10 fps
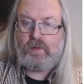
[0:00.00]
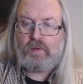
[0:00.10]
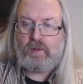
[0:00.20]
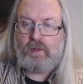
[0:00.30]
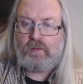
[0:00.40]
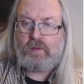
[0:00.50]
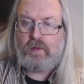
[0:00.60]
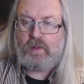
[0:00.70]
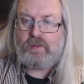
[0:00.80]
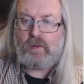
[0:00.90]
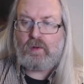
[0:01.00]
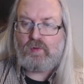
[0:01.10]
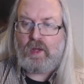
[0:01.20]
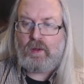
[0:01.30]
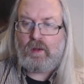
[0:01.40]
Tate
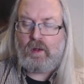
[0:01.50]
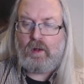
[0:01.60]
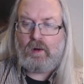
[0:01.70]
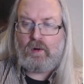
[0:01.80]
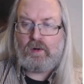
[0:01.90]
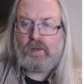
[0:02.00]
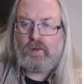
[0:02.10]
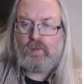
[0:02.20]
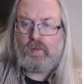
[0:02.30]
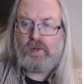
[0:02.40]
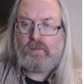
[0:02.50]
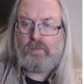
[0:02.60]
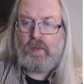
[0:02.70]
allegedly R-ing the woman.